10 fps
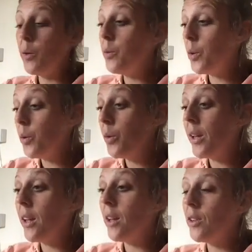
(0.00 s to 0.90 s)
you do
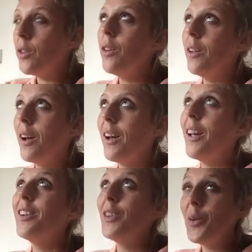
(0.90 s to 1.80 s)
the
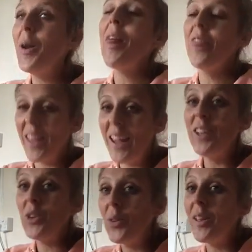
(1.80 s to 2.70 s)
do the
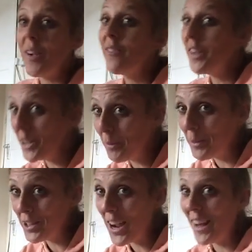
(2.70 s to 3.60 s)
do the
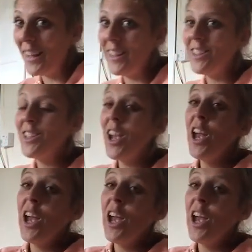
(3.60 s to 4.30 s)
unthinkable challenge